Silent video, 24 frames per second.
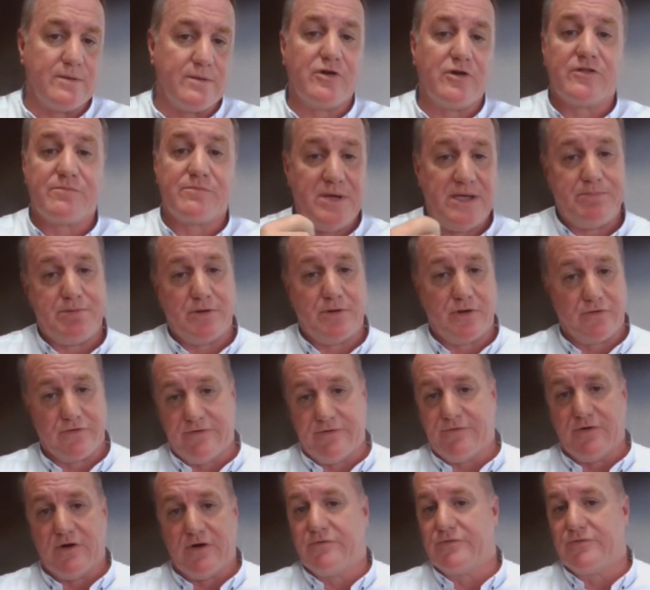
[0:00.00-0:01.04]
because people are
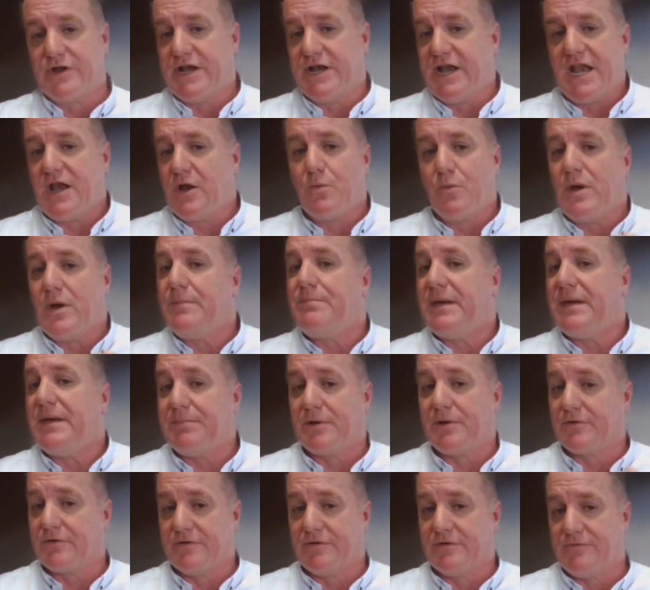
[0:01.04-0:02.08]
involved, and anywhere
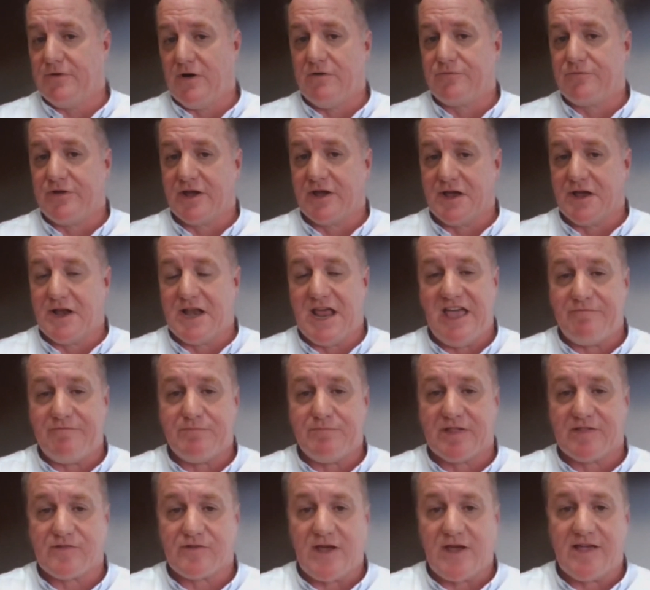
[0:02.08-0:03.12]
people are involved, you're going to have
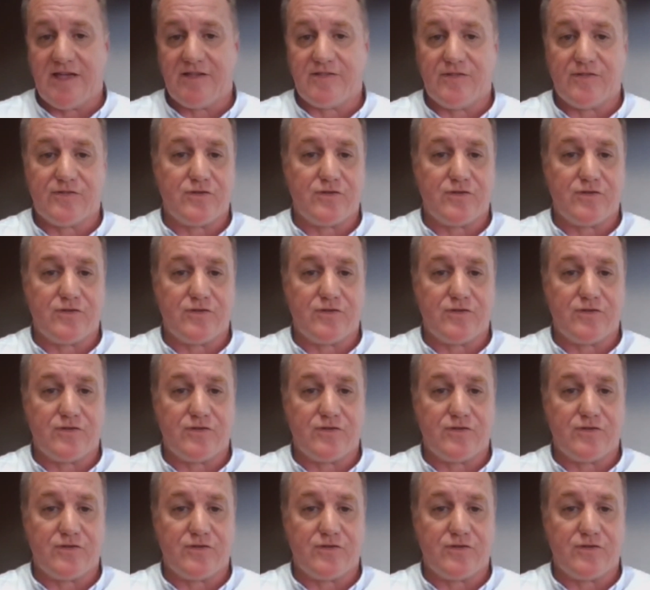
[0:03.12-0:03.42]
mistakes.